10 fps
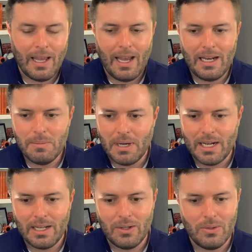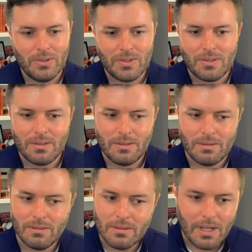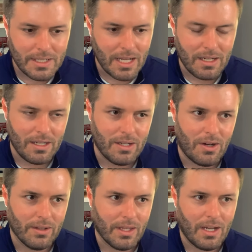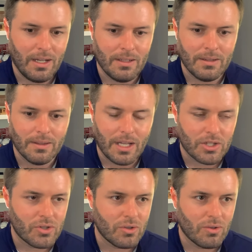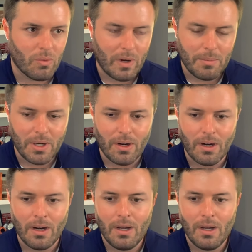Anybody who's attended an online lecture or webinar